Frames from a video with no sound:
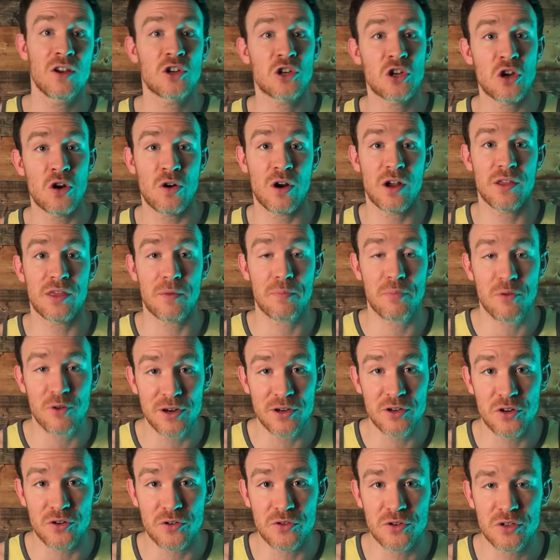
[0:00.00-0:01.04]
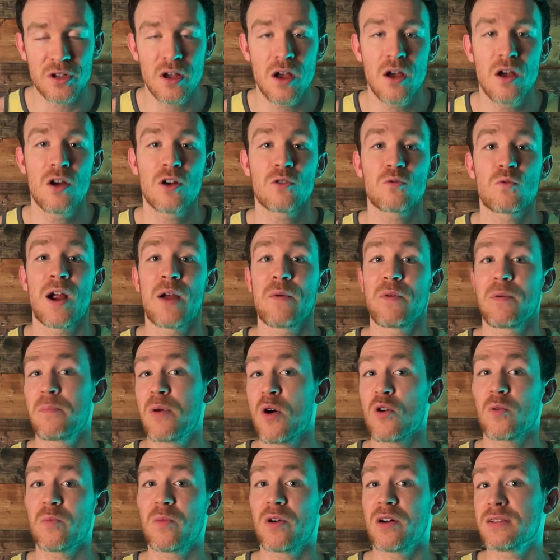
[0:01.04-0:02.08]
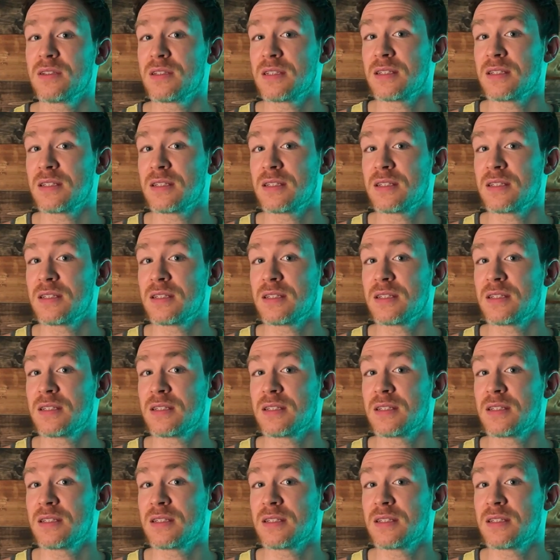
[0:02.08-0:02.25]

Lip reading: turn on the printers right when Pokemon